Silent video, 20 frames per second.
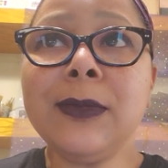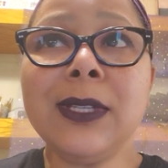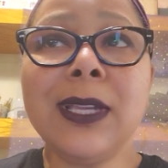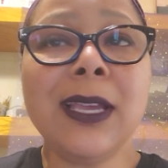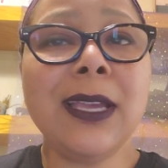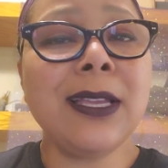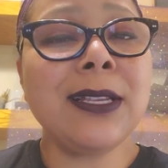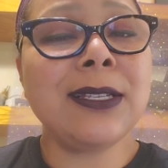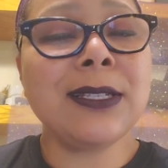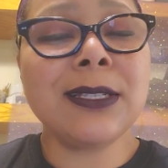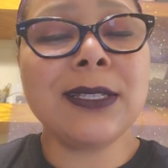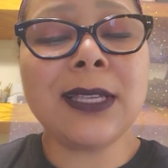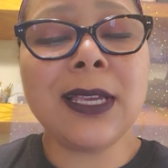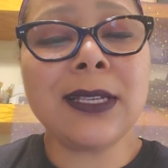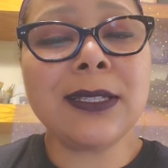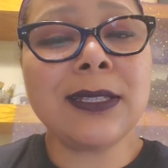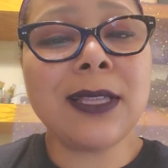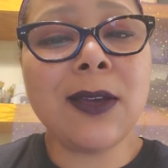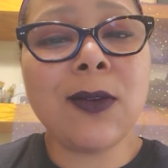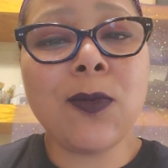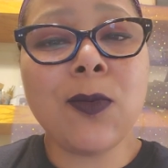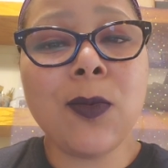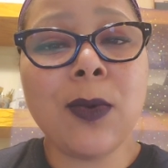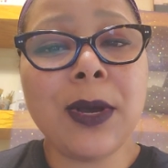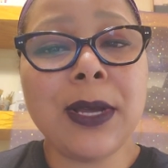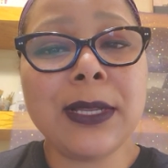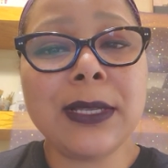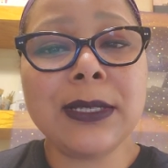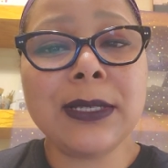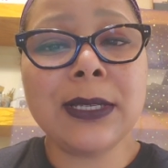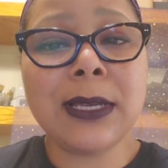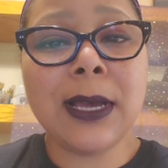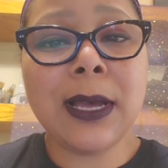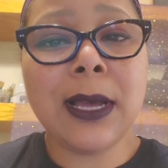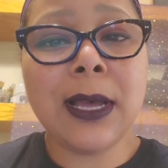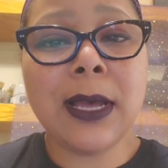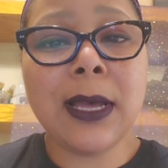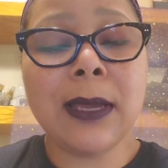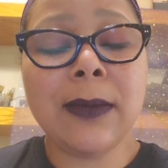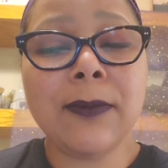it just takes that one
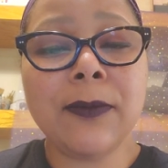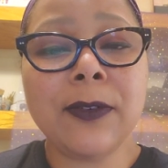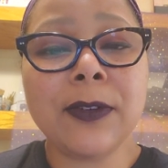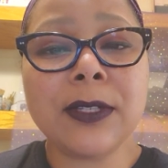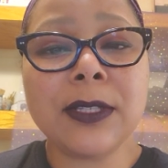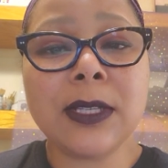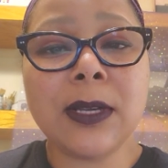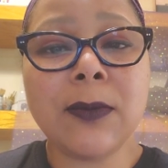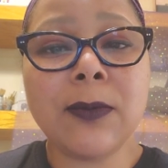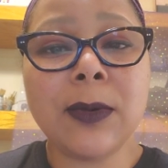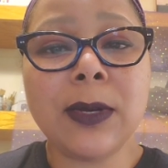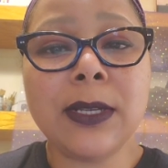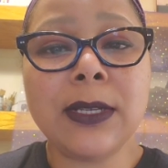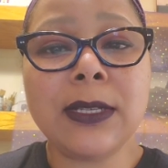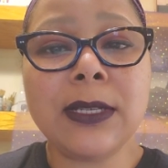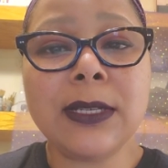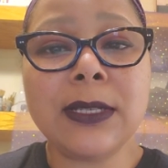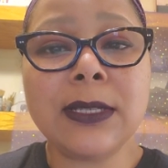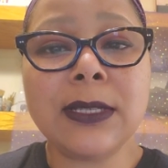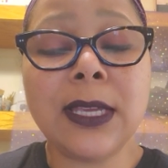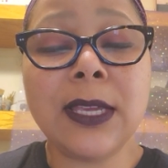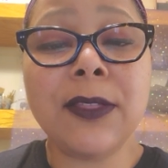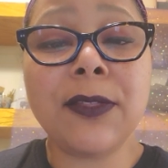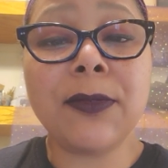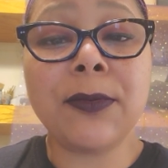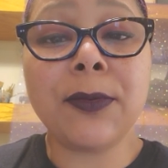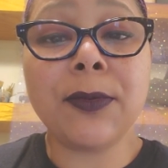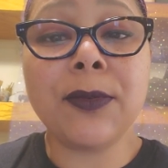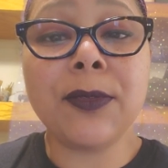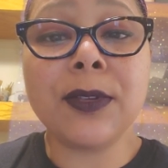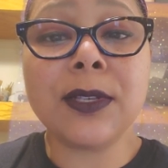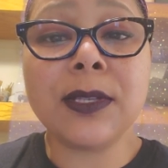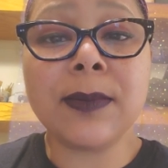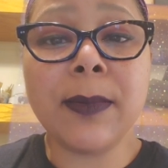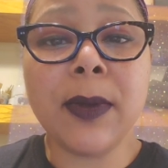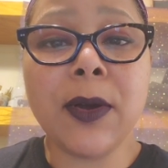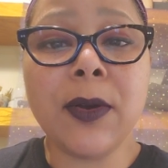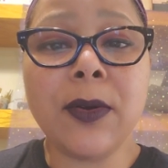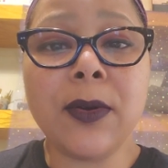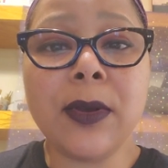time for someone to see through the
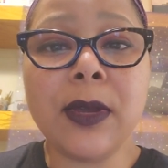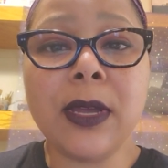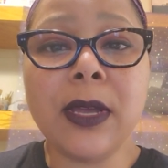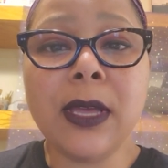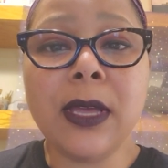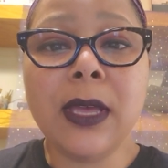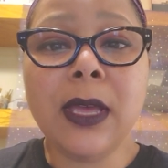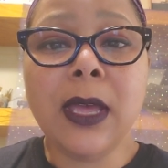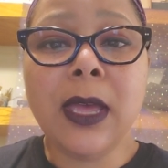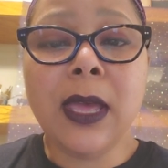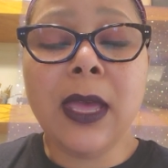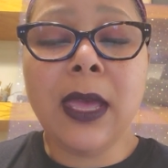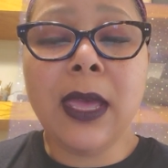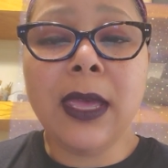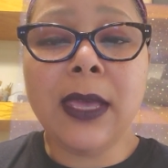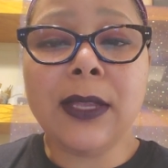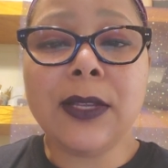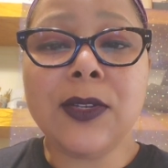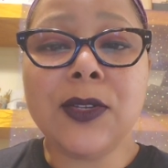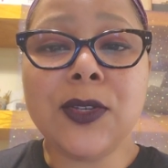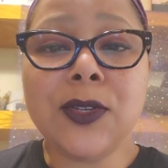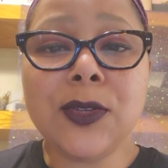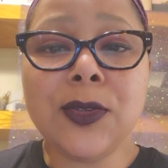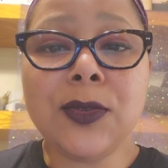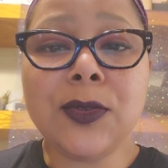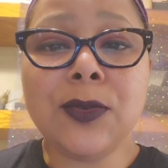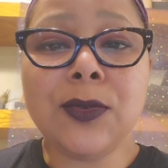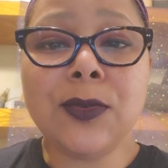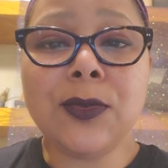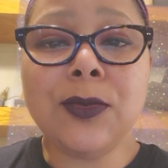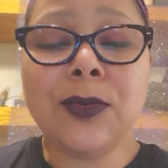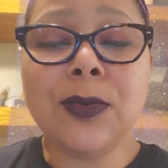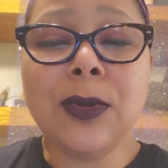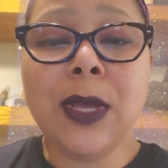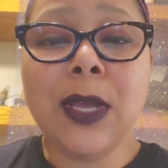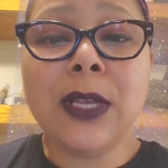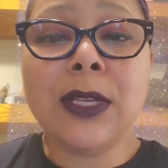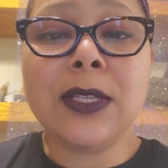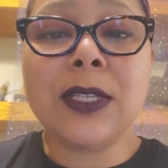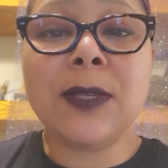smoke and to
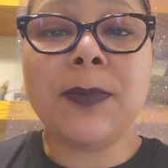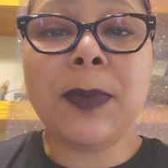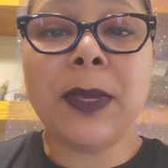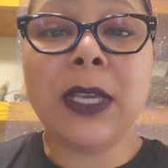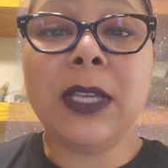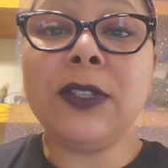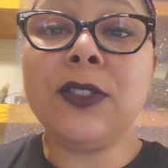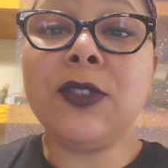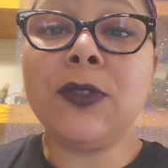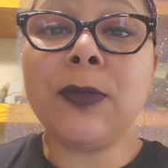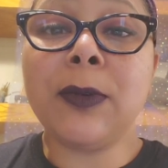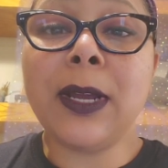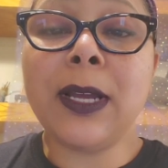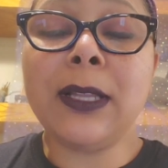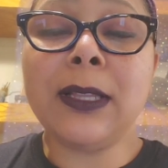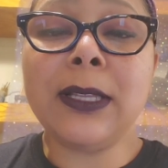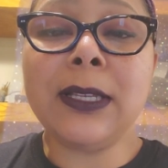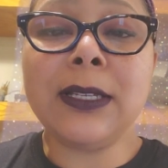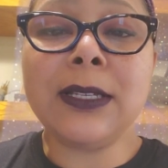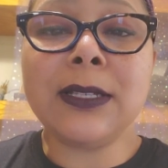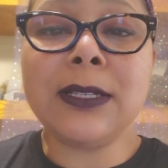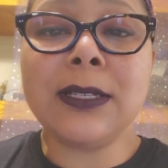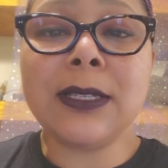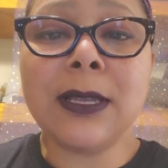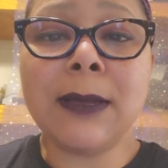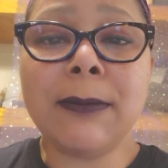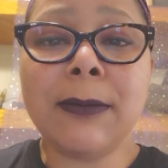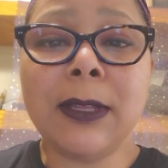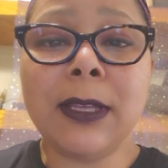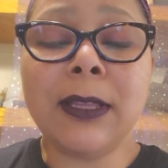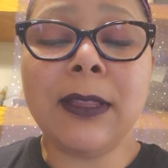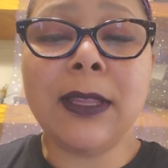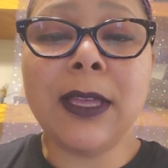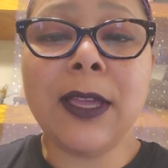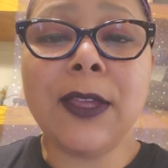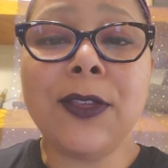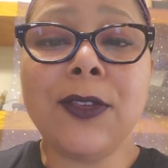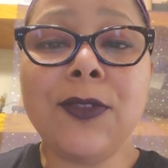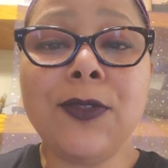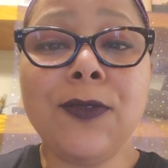speak directly to something
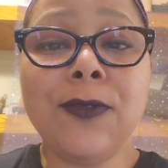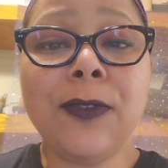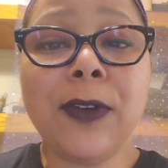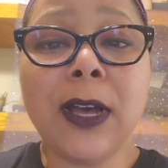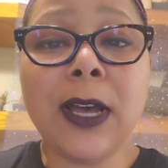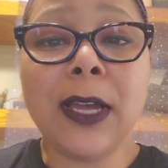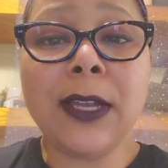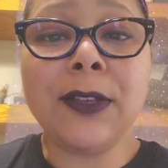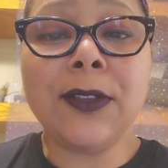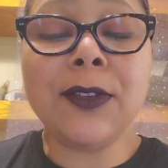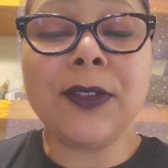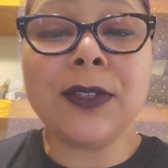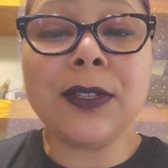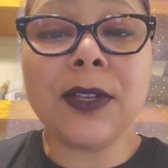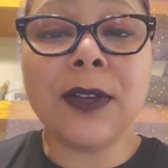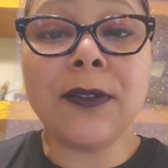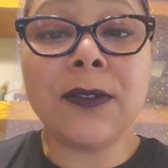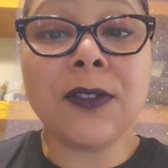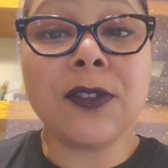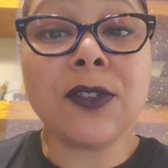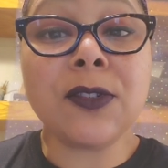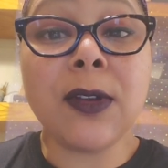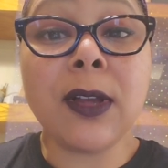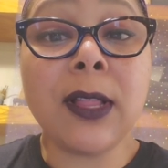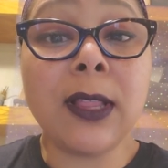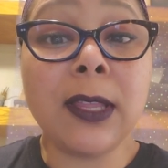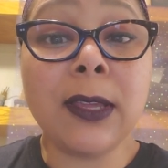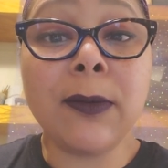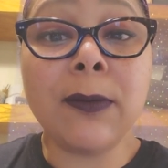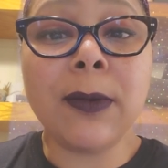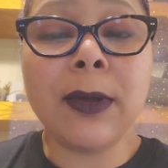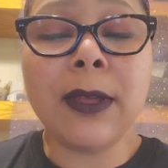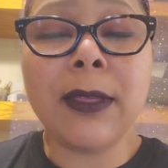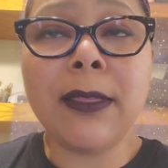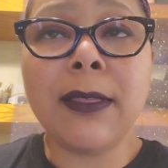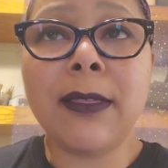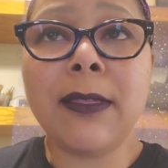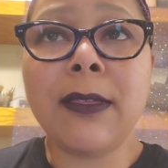that you find yourself struggling with.